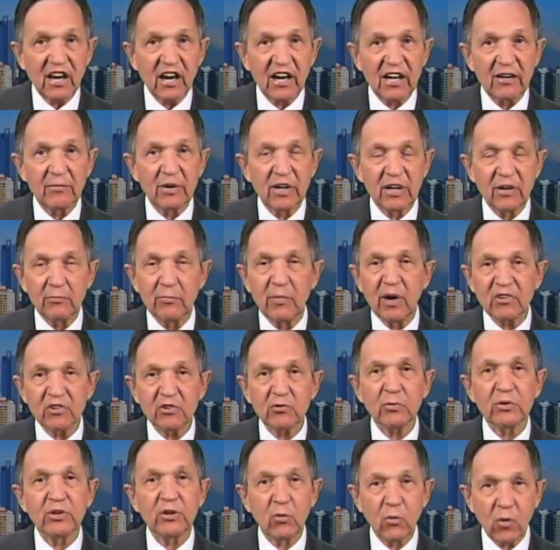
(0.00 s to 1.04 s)
and
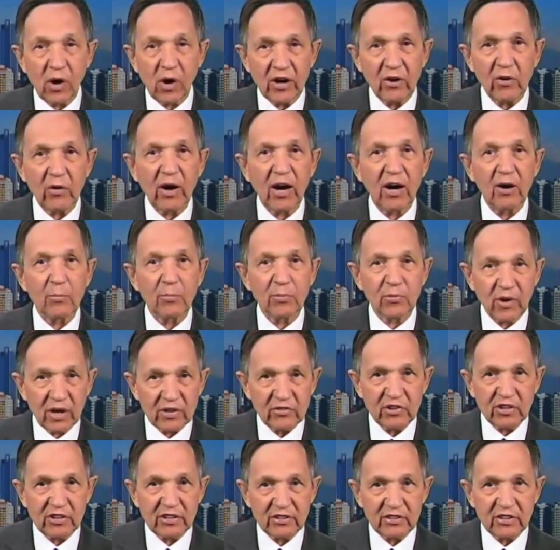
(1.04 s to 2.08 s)
must require our
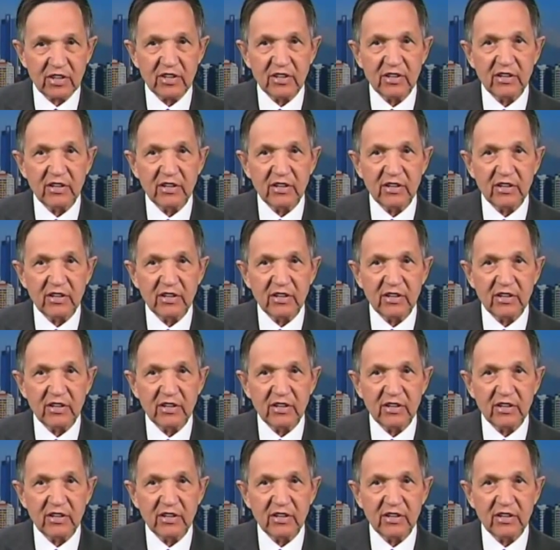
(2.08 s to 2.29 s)
president